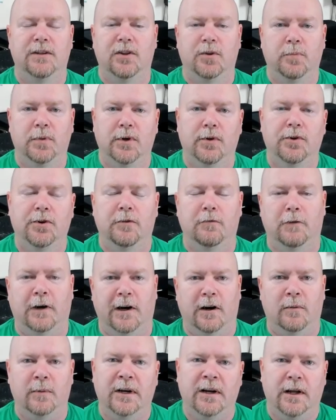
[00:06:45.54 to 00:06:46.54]
the build
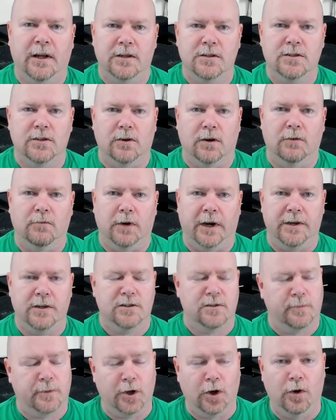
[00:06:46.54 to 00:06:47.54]
environment and start writing
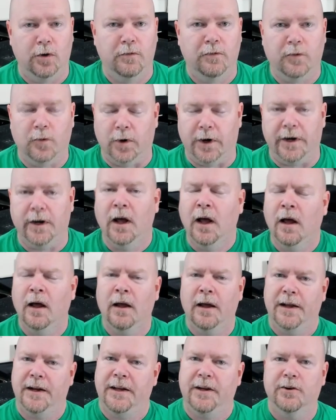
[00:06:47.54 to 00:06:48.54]
some code for it.
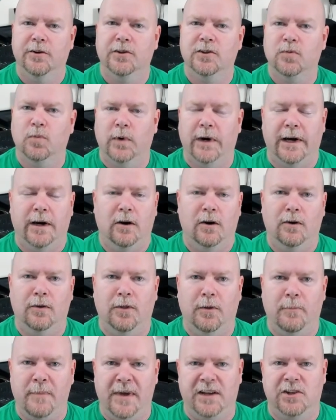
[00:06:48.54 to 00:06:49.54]
And here's where
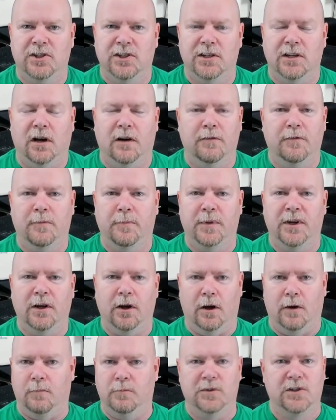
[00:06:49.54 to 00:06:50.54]
the mesh stuff
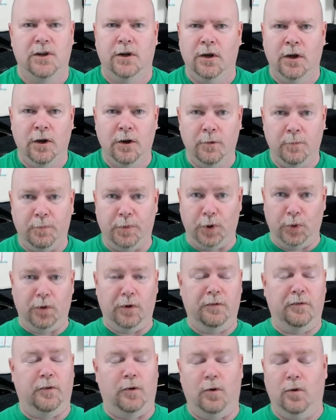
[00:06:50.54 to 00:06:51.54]
becomes
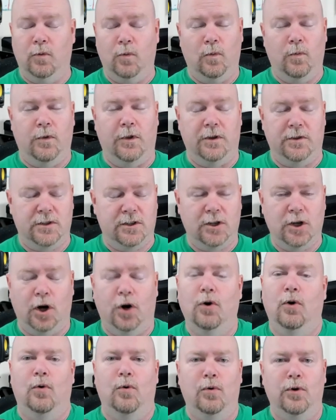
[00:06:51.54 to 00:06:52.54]
beautiful. This
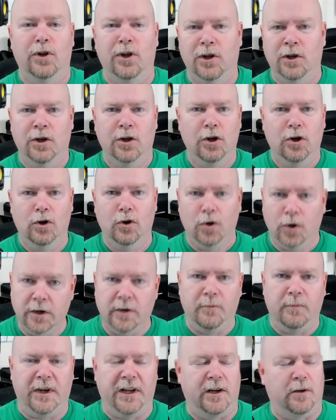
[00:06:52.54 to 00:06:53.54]
code
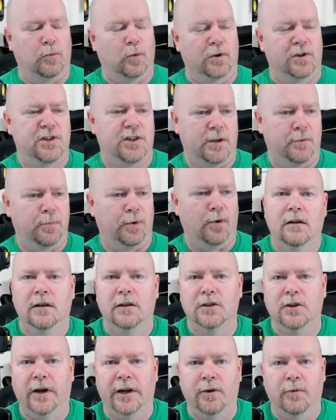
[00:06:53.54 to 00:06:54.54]
couldn't be any more simple.
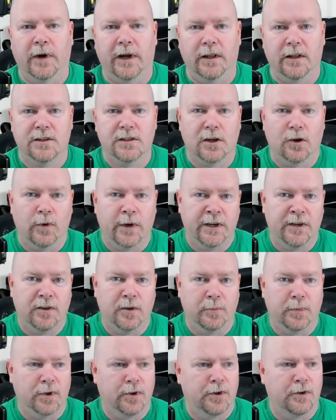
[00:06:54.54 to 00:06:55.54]
So anyway, let's go into
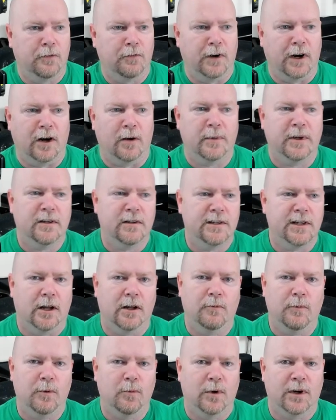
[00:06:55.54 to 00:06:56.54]
the build environment, tell
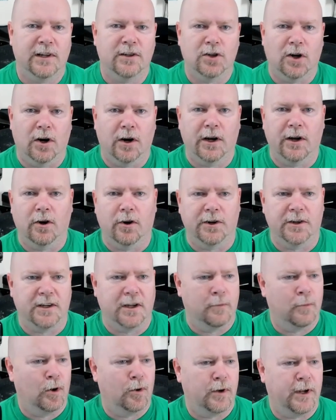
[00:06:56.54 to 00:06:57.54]
it we want to target our
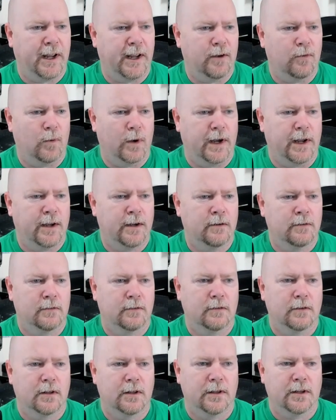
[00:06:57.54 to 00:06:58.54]
demo gateway,
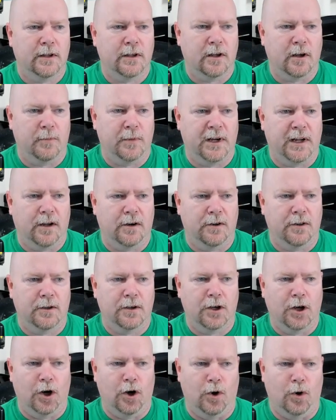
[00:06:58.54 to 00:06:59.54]
and come down to the
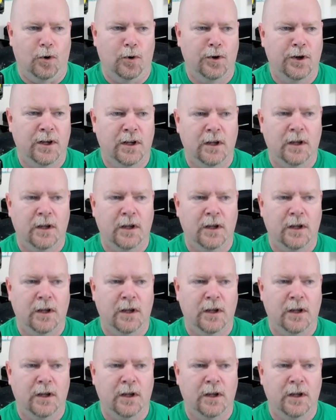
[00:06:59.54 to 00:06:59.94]
code,